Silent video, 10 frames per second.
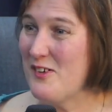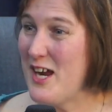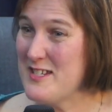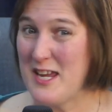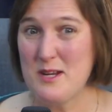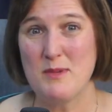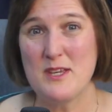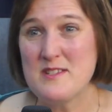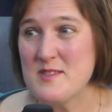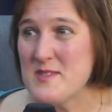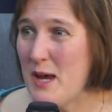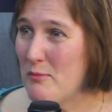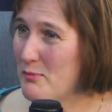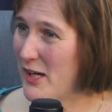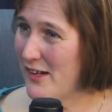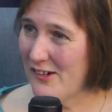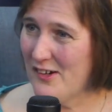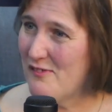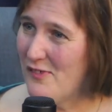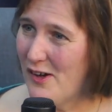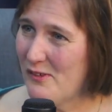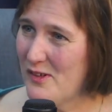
great day to be a disciple maker and a follower